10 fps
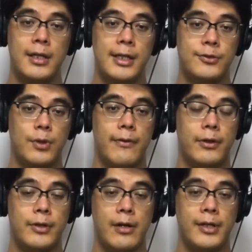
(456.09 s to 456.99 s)
is one of
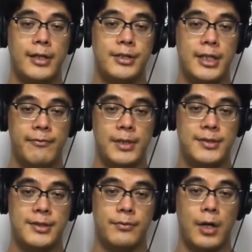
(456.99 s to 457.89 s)
the crowning
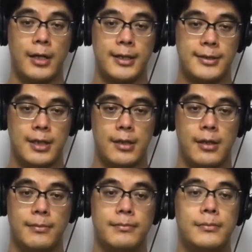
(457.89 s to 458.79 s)
achievements in rock
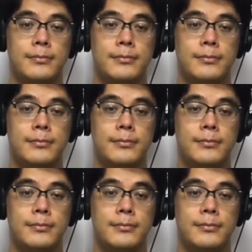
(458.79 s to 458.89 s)
guitar.